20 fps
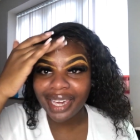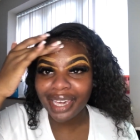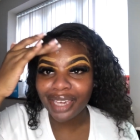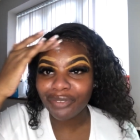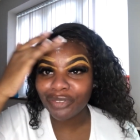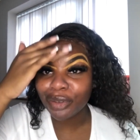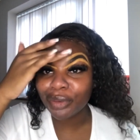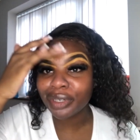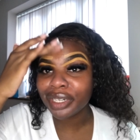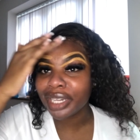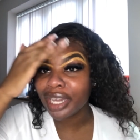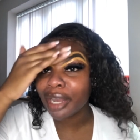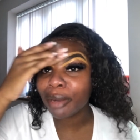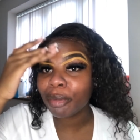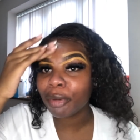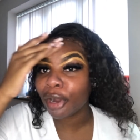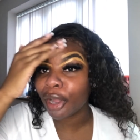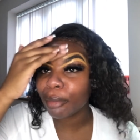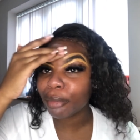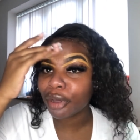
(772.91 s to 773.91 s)
If you wanna get a
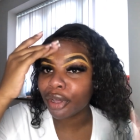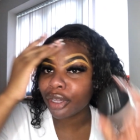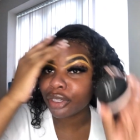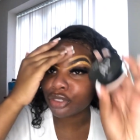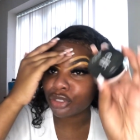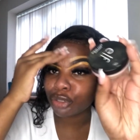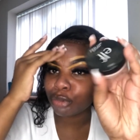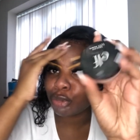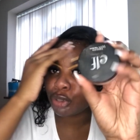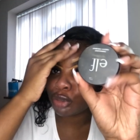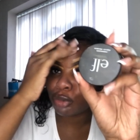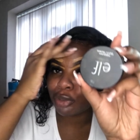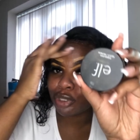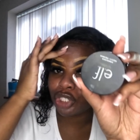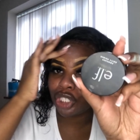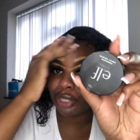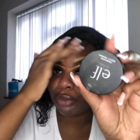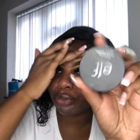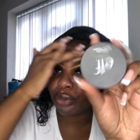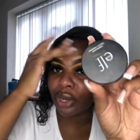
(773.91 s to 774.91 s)
primer, a super, super
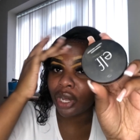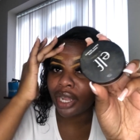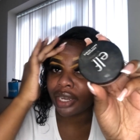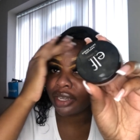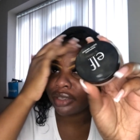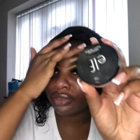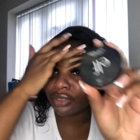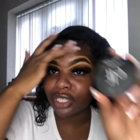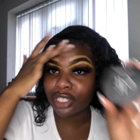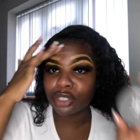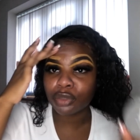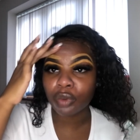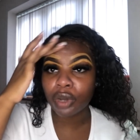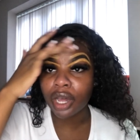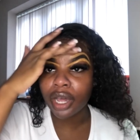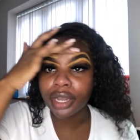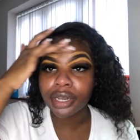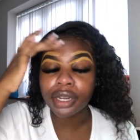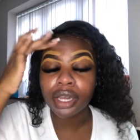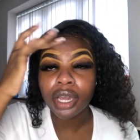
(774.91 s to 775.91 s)
cheap one, this
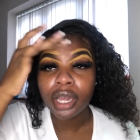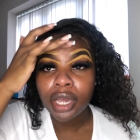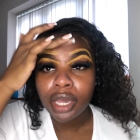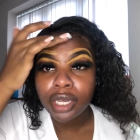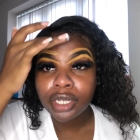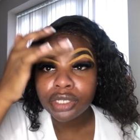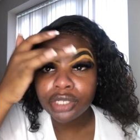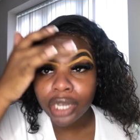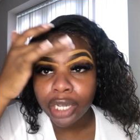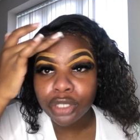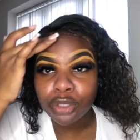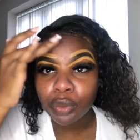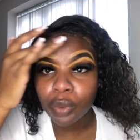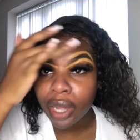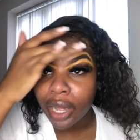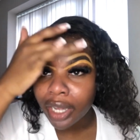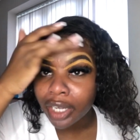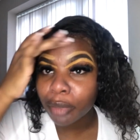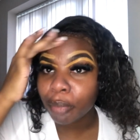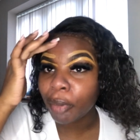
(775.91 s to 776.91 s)
one does work.